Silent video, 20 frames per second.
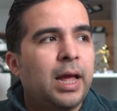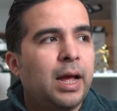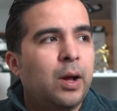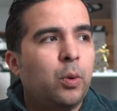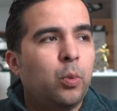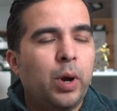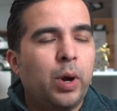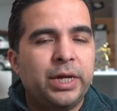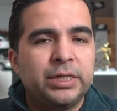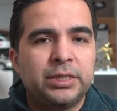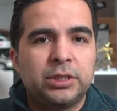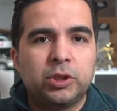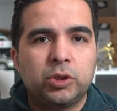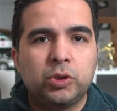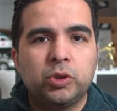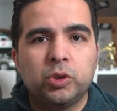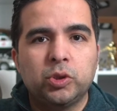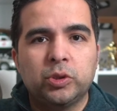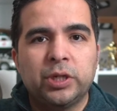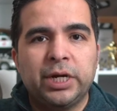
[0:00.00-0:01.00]
ways to
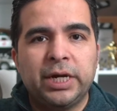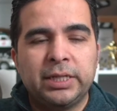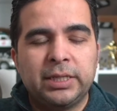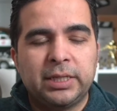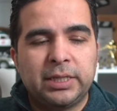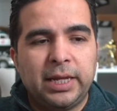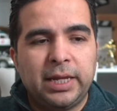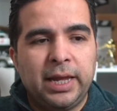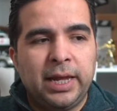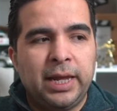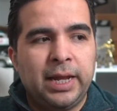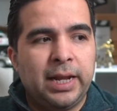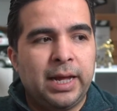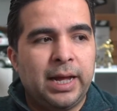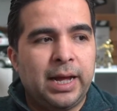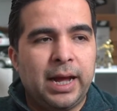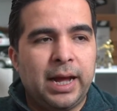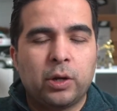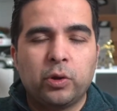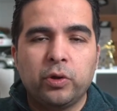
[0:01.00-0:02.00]
do it, and
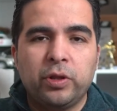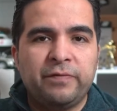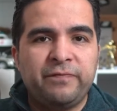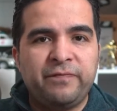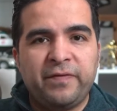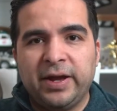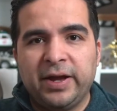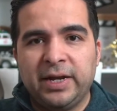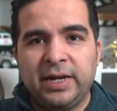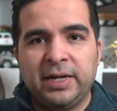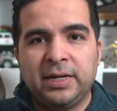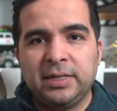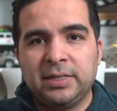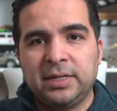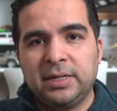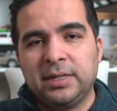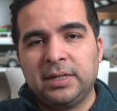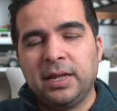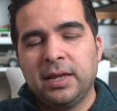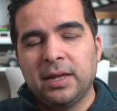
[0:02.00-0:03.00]
I couldn't find
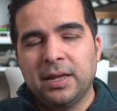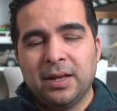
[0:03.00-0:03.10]
anything.